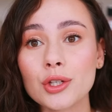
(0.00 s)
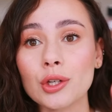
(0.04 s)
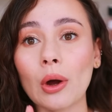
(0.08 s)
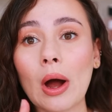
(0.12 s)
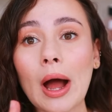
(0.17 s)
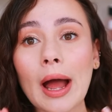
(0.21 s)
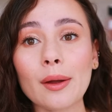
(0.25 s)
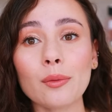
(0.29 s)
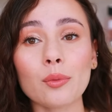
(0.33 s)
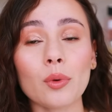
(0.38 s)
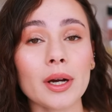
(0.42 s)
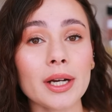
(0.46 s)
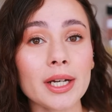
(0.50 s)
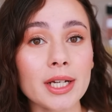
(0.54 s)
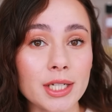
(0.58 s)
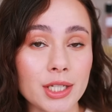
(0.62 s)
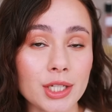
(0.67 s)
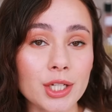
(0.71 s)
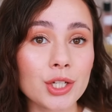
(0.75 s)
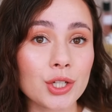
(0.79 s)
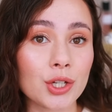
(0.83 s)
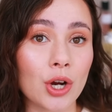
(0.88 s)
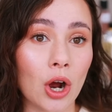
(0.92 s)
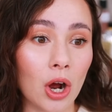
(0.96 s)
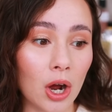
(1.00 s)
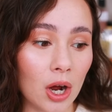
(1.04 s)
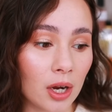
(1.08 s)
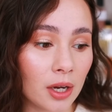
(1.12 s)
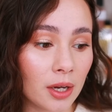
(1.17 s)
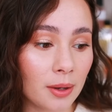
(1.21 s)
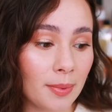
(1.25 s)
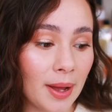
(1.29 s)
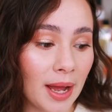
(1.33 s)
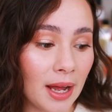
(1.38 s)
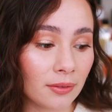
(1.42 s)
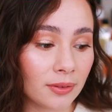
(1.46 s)
So I wanted to
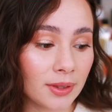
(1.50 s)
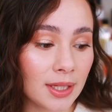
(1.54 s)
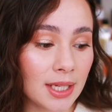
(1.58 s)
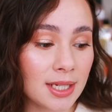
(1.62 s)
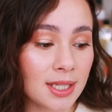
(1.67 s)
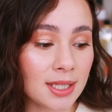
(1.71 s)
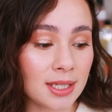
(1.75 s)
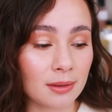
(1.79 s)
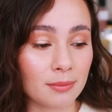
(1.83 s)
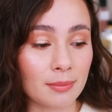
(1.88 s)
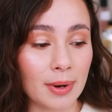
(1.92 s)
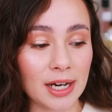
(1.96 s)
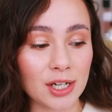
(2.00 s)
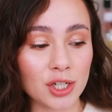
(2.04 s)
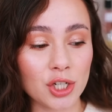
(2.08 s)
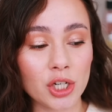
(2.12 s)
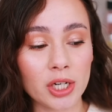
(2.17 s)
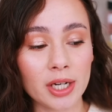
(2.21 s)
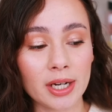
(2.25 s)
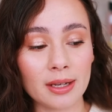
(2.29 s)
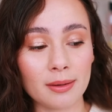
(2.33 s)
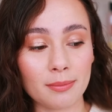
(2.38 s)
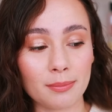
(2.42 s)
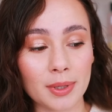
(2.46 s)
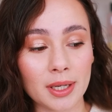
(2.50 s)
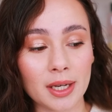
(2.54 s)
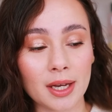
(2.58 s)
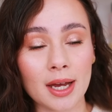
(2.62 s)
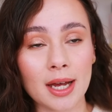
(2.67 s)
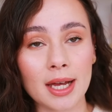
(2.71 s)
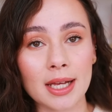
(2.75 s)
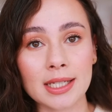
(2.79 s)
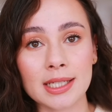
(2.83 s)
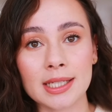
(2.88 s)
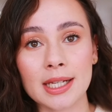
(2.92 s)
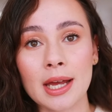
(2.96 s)
talk about this and mention it
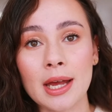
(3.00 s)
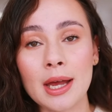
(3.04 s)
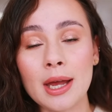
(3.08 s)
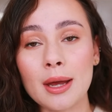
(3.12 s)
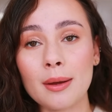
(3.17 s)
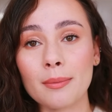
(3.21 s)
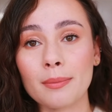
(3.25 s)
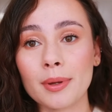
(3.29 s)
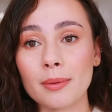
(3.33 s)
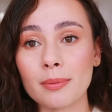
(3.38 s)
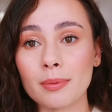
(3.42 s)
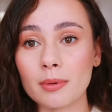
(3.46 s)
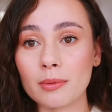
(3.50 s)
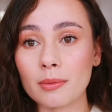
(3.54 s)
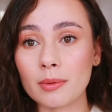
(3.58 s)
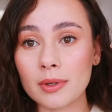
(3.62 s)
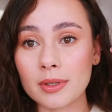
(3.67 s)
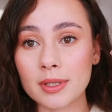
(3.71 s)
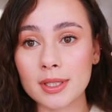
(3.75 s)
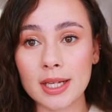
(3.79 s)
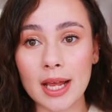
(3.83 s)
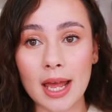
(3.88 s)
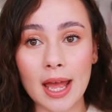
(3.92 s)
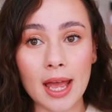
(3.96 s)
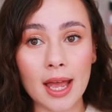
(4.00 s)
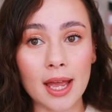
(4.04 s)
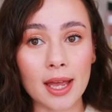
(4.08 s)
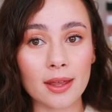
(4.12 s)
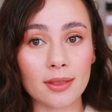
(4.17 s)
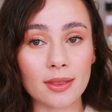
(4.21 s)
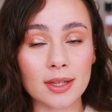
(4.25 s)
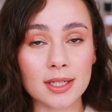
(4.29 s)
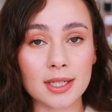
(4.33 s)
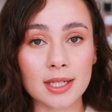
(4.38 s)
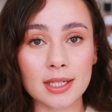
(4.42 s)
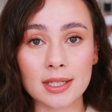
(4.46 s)
because people will say
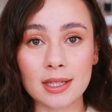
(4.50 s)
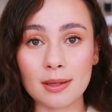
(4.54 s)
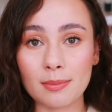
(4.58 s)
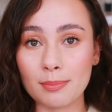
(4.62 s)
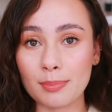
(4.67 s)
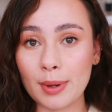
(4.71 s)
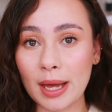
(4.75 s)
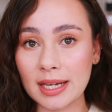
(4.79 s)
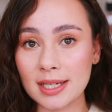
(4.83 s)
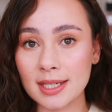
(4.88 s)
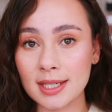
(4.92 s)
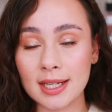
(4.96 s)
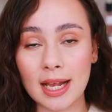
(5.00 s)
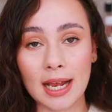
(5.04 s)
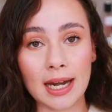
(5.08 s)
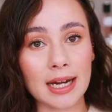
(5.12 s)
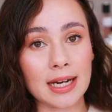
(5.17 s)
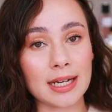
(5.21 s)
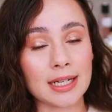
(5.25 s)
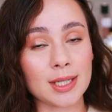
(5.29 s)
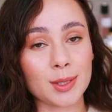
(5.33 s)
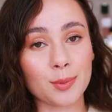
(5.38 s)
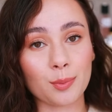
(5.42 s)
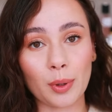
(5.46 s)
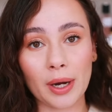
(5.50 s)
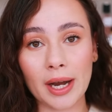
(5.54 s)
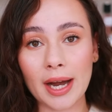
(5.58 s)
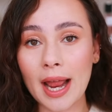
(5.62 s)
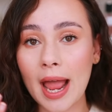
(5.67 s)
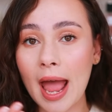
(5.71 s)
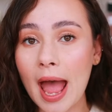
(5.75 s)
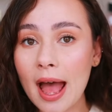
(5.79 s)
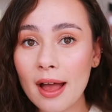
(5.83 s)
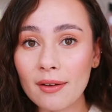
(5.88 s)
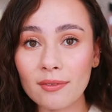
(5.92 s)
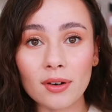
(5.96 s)
this is the best setting spray
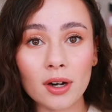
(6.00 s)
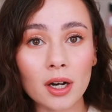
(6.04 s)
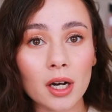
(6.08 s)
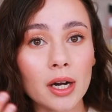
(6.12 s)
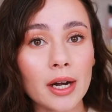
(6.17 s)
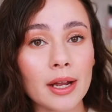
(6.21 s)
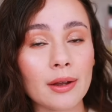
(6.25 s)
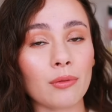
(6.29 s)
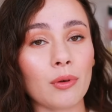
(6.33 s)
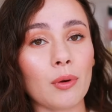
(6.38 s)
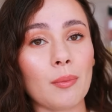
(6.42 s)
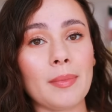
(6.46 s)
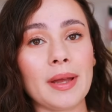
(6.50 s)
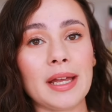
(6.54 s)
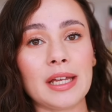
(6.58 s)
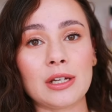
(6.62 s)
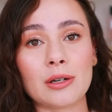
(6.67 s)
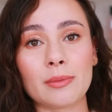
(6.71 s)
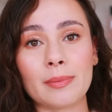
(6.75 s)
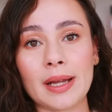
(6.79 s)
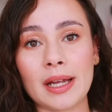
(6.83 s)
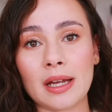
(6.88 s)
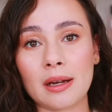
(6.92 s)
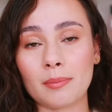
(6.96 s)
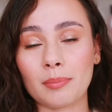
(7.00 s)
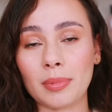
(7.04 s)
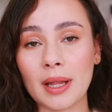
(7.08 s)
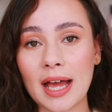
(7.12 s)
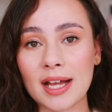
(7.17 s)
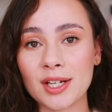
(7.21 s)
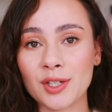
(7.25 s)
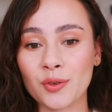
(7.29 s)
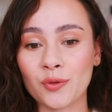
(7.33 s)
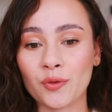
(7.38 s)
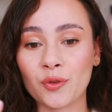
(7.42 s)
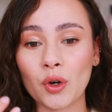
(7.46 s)
ever. It will make your makeup
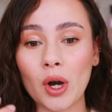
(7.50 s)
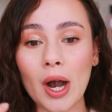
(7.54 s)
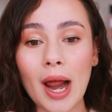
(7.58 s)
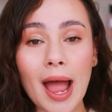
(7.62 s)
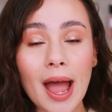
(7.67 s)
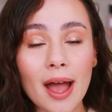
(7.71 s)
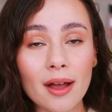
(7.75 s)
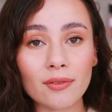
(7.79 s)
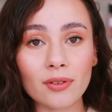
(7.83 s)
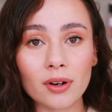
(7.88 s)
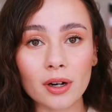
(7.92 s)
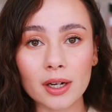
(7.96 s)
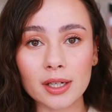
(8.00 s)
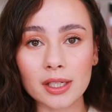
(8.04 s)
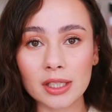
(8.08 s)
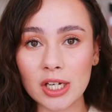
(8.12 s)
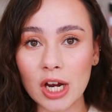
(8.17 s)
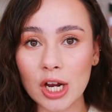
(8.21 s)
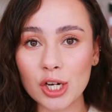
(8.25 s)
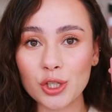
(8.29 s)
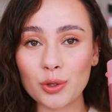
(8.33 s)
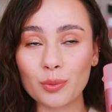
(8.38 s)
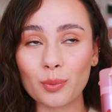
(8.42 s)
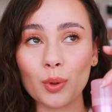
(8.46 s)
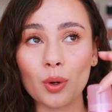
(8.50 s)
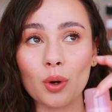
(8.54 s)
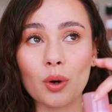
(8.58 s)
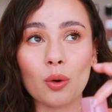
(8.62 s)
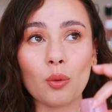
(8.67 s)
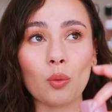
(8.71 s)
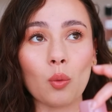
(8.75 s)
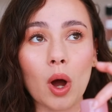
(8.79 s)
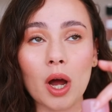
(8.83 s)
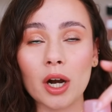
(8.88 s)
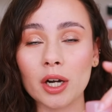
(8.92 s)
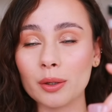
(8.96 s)
last forever,
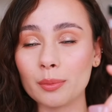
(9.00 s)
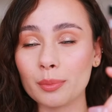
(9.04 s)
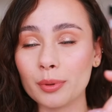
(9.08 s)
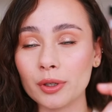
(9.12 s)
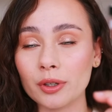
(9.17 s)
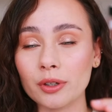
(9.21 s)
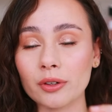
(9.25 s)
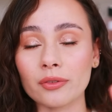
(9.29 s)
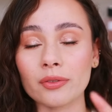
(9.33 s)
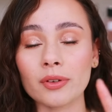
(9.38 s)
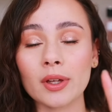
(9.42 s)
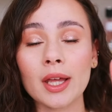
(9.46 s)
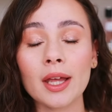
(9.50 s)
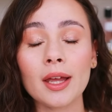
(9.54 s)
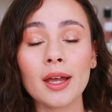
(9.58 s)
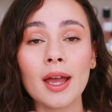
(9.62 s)
untouchable, waterproof.